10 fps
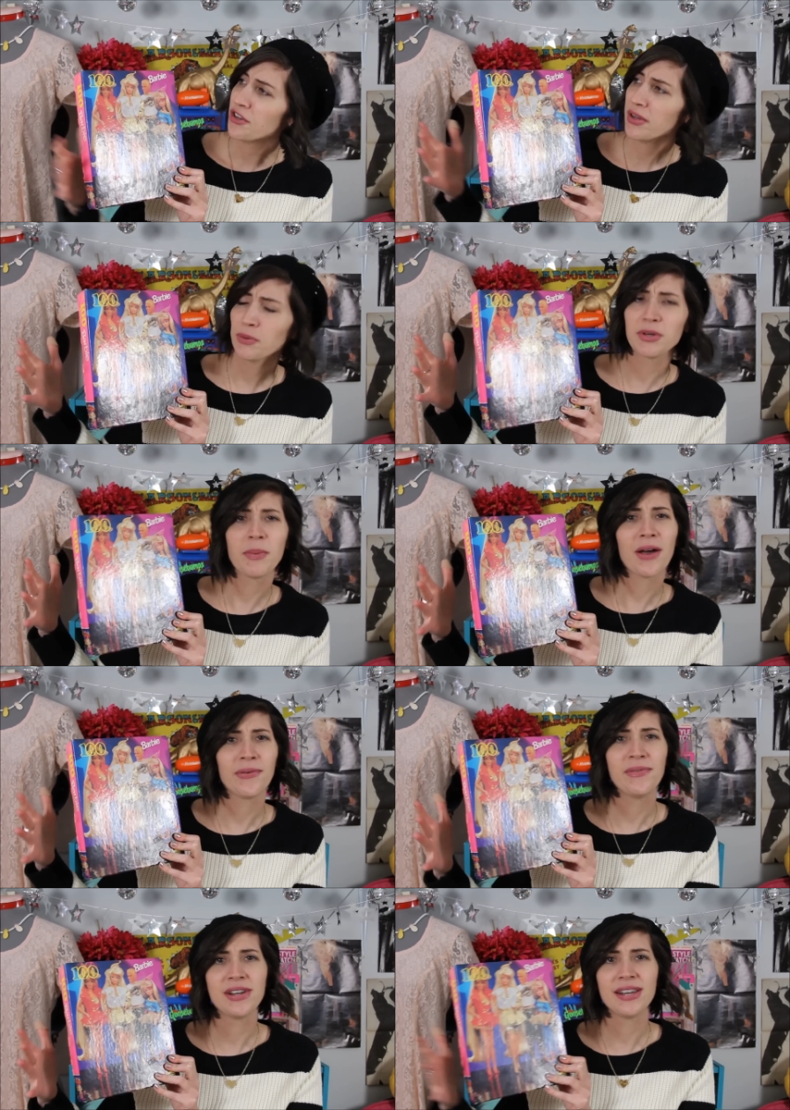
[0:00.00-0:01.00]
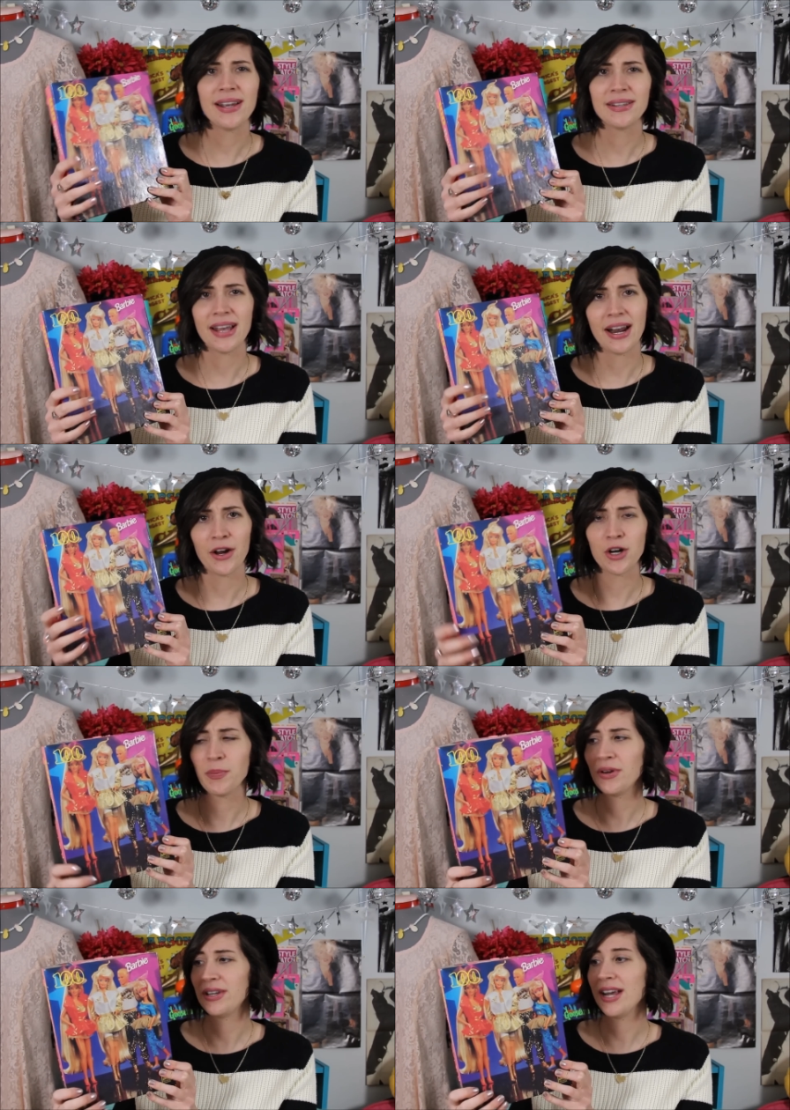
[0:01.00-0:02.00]
So this was about 50 cents and I already
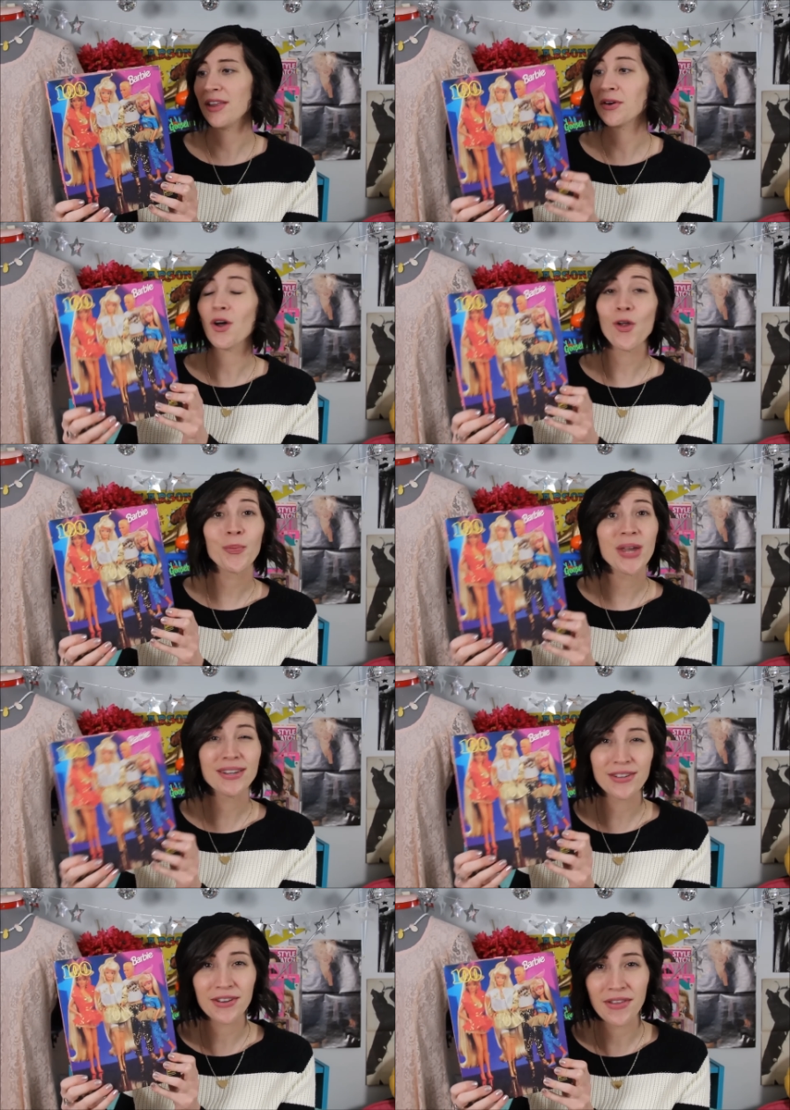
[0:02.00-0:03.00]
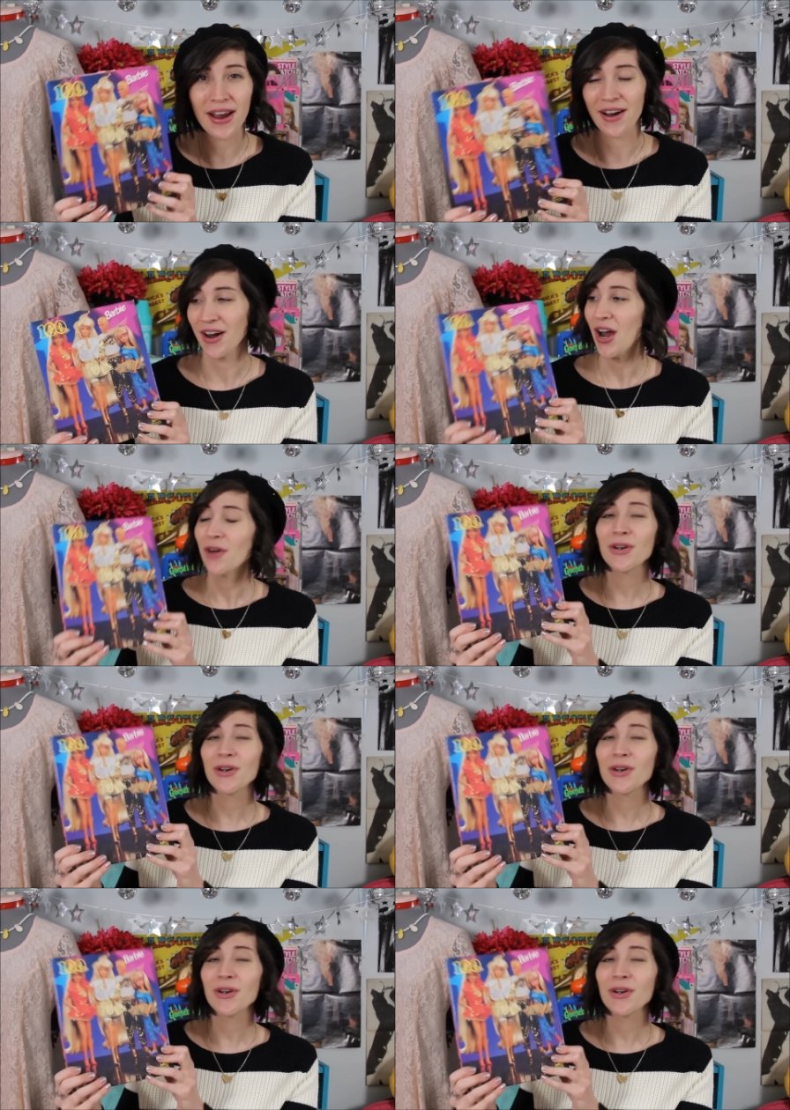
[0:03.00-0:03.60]
put it together and all the pieces are there.